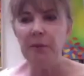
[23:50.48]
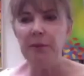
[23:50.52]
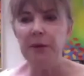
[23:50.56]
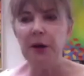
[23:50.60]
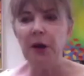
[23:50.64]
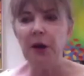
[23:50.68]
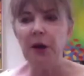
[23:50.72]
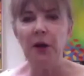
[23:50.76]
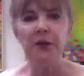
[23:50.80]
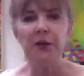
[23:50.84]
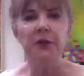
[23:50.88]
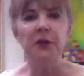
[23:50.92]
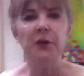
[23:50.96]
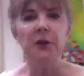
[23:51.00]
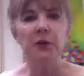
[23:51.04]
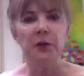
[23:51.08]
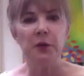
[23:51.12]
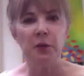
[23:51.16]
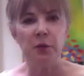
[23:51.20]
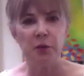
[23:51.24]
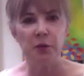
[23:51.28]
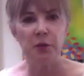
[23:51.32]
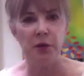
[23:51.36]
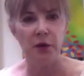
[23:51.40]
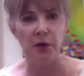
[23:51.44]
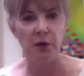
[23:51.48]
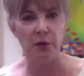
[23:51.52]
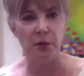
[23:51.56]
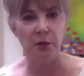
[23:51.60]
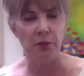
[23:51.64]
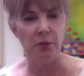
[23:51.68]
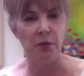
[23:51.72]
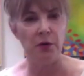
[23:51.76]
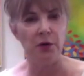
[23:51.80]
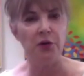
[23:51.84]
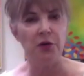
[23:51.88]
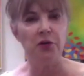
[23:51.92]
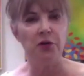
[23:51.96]
But also the
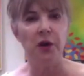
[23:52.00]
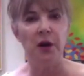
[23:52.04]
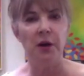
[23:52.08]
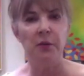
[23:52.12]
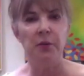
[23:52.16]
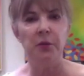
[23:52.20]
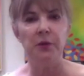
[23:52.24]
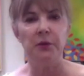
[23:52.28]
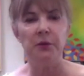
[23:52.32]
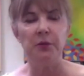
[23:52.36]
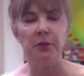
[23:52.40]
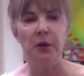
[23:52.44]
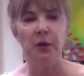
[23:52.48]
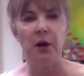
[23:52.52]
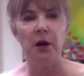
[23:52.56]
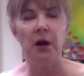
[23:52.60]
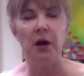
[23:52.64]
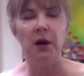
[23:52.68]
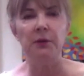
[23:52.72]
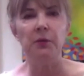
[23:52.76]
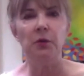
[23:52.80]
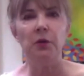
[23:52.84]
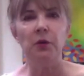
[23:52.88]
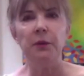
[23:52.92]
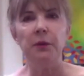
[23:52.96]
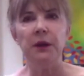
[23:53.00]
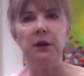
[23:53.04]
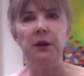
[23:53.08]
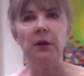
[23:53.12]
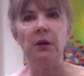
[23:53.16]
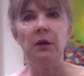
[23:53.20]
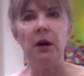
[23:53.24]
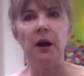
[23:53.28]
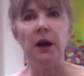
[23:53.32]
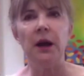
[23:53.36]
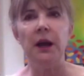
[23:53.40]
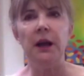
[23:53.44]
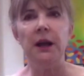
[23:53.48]
workshop with Ron will be
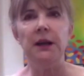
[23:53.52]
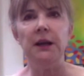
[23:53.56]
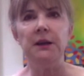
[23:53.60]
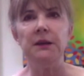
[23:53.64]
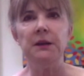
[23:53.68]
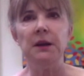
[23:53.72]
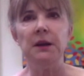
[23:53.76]
great.